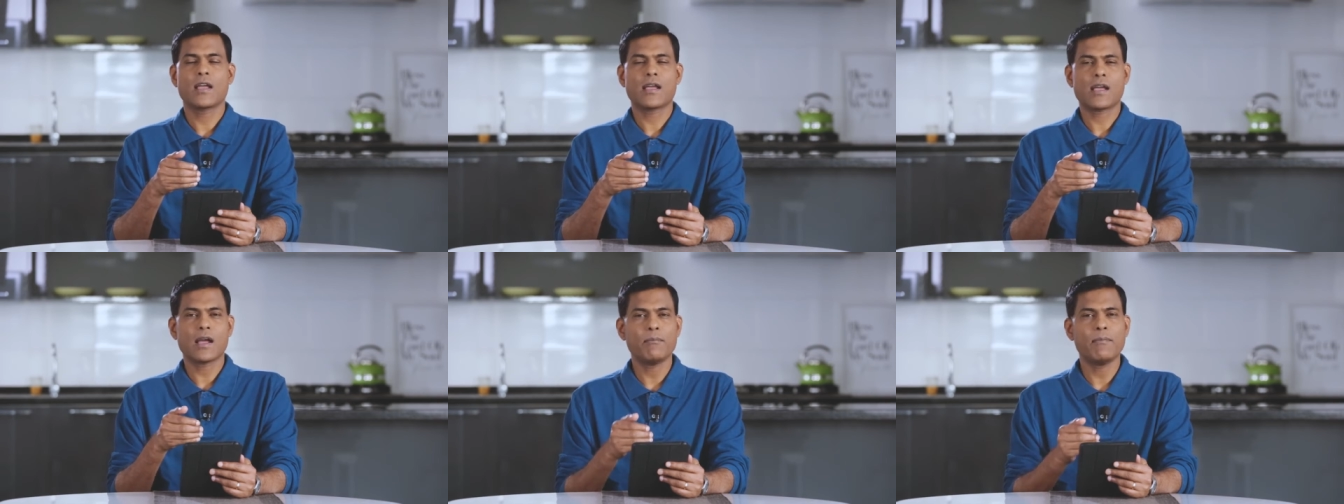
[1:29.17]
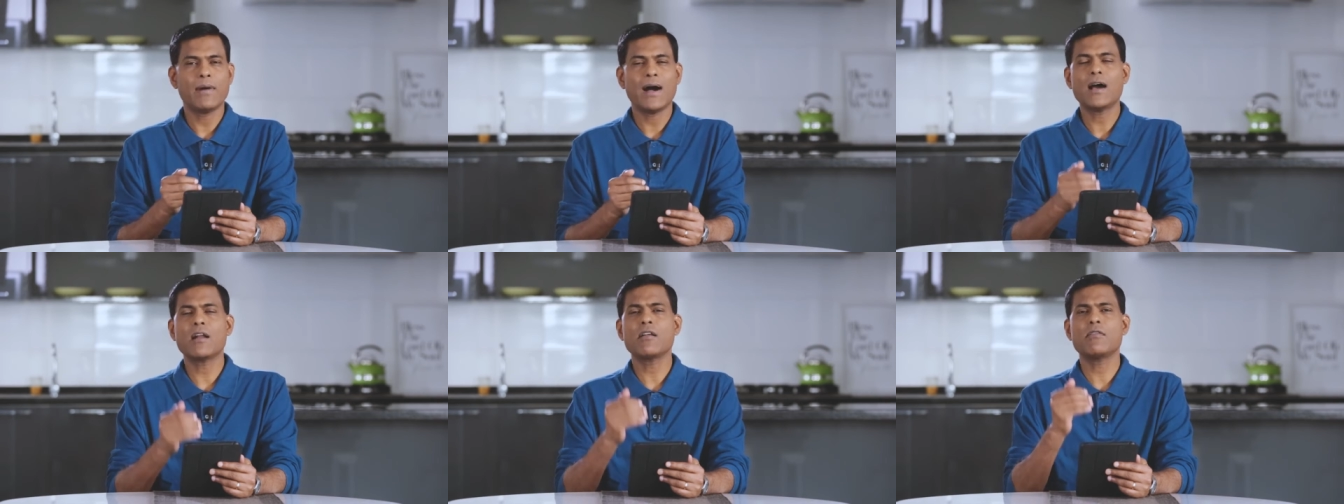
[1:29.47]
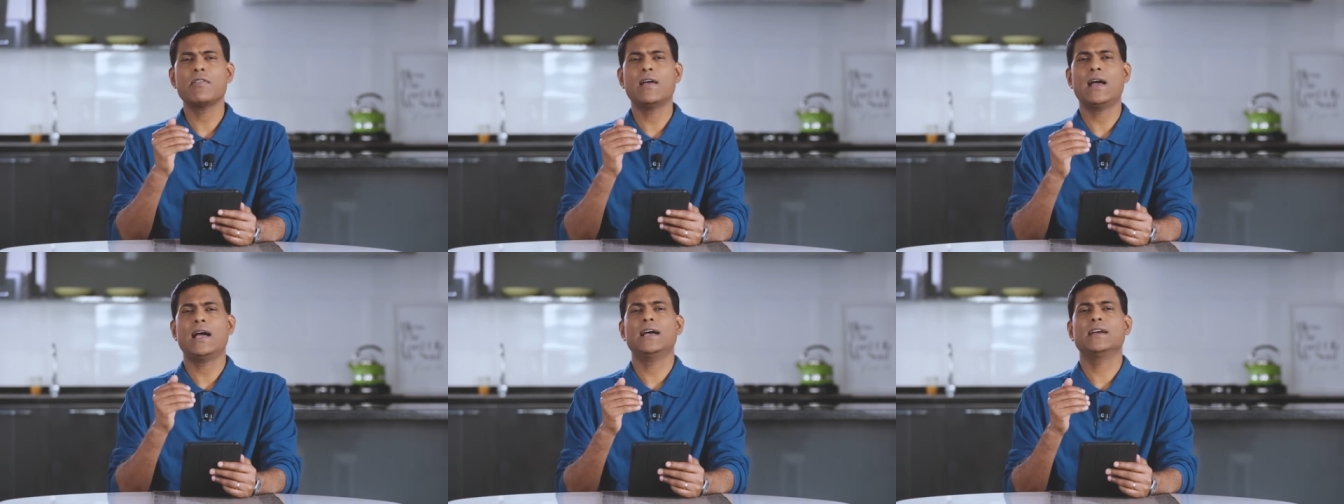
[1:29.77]
come out
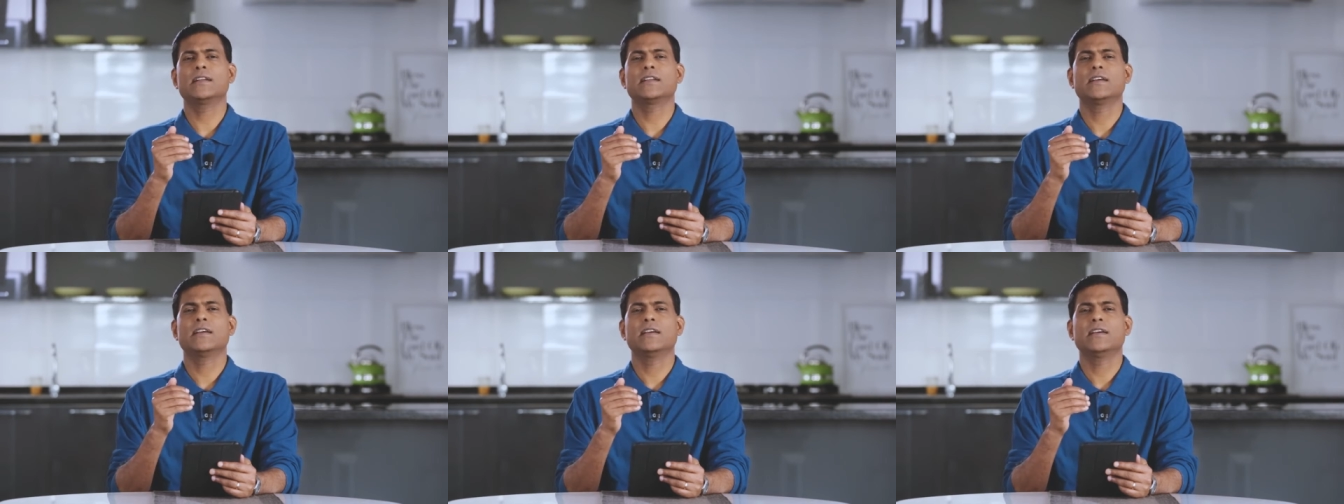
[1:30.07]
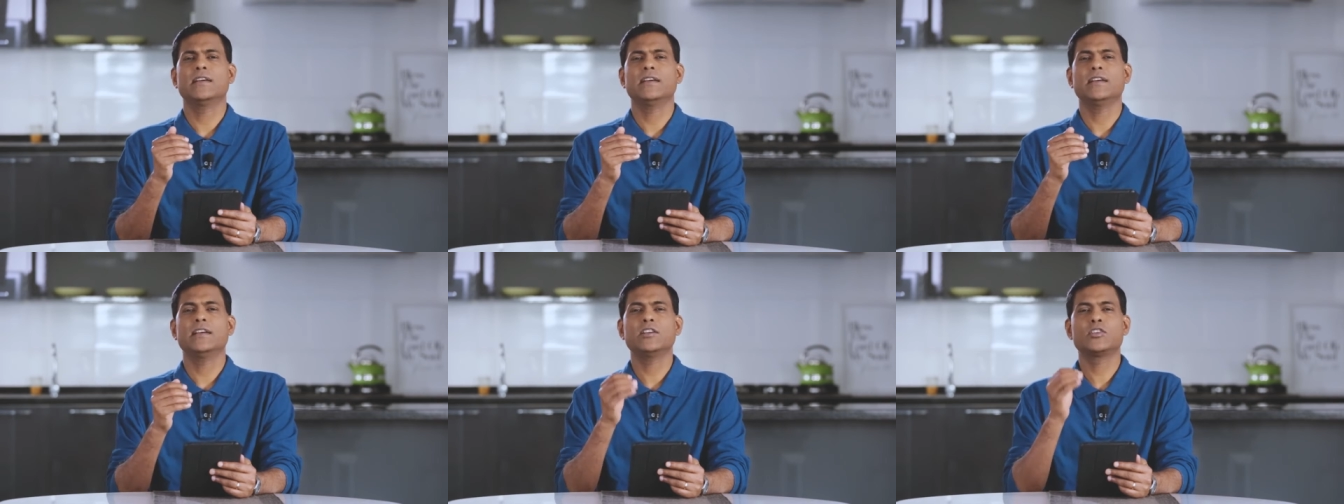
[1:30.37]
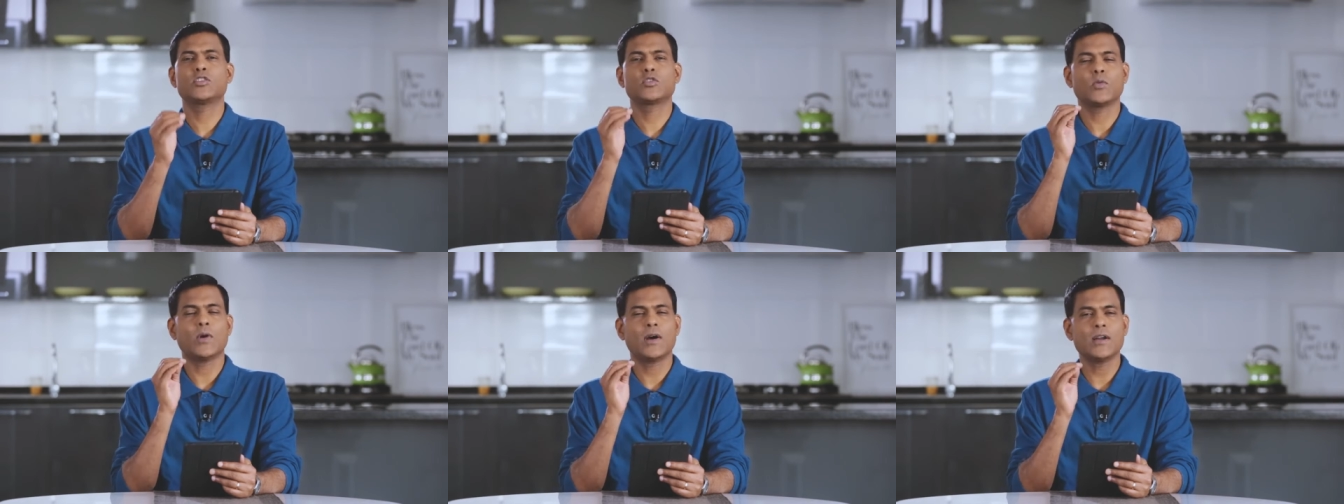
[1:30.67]
of that
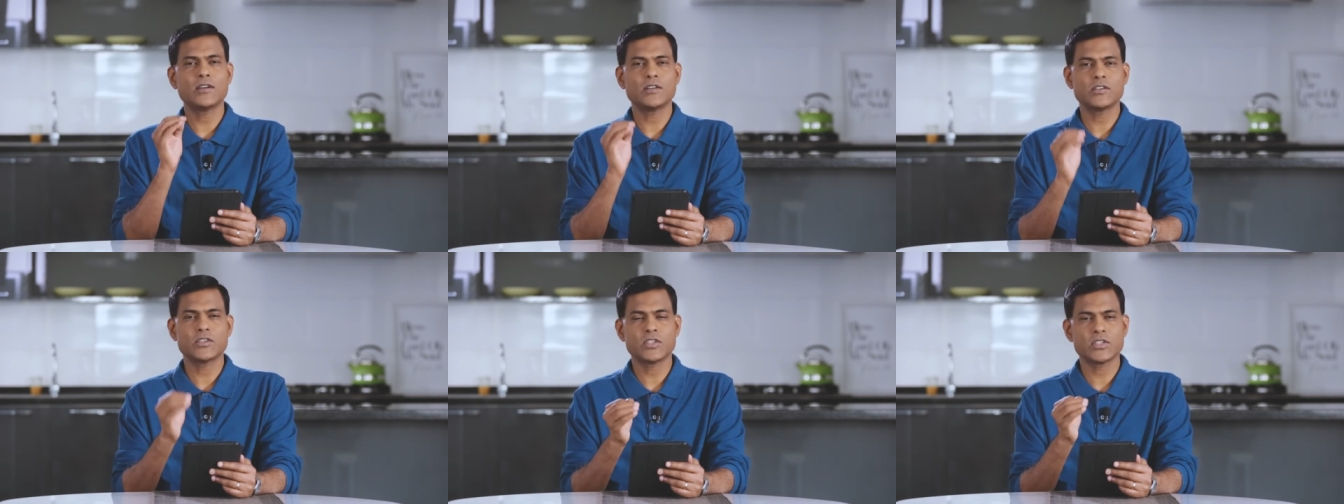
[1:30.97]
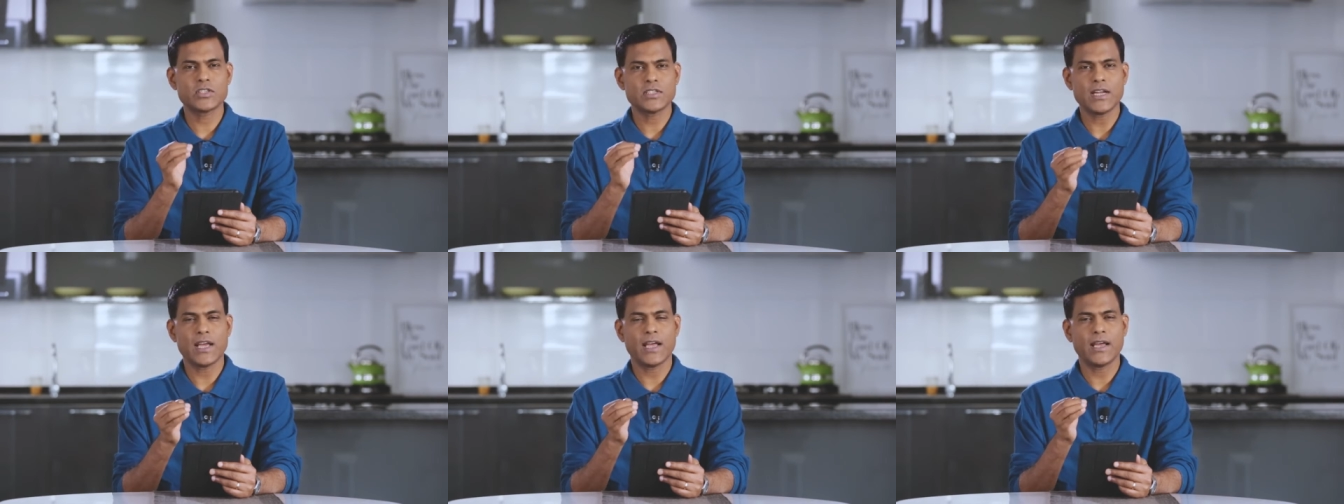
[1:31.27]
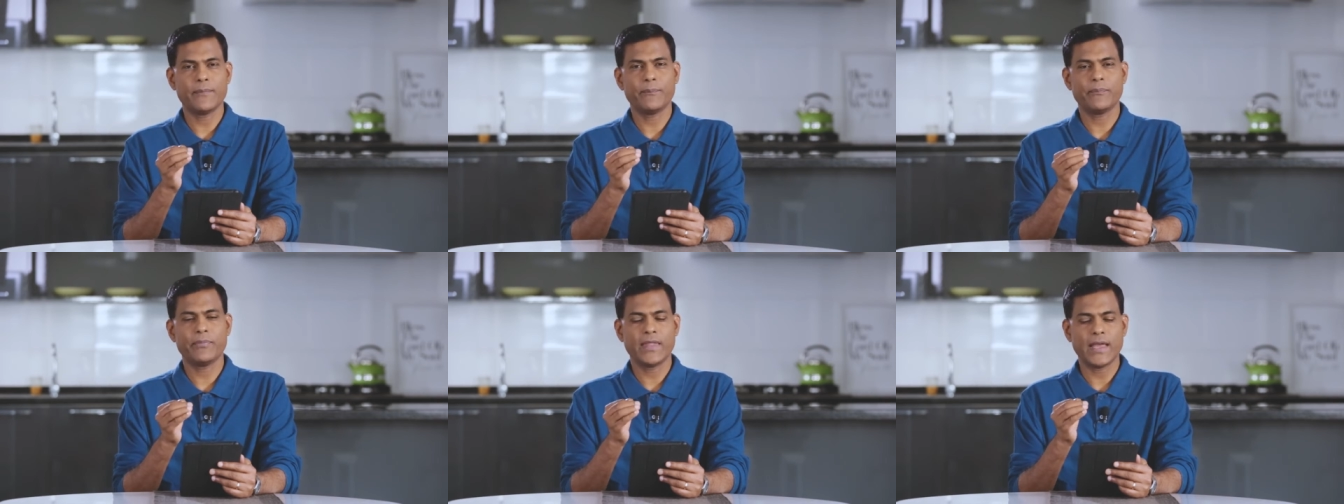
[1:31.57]
is to
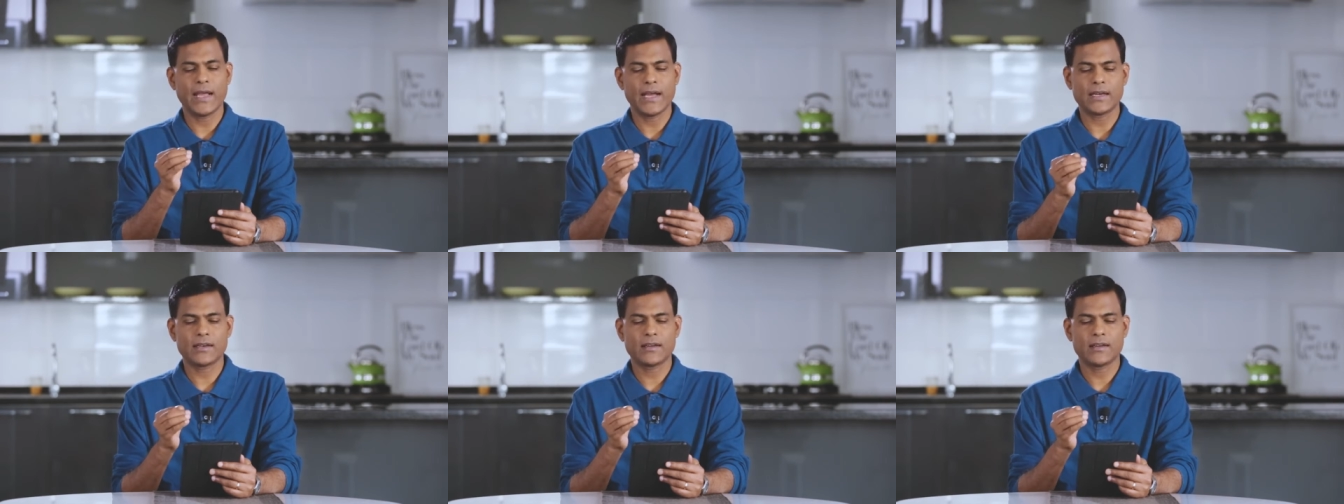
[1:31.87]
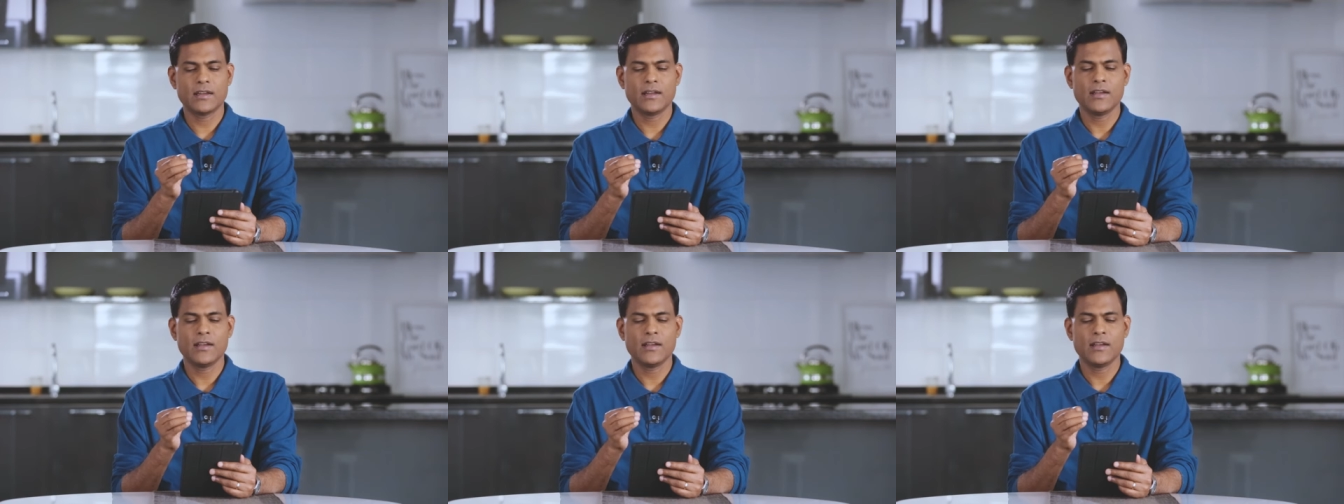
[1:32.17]
understand that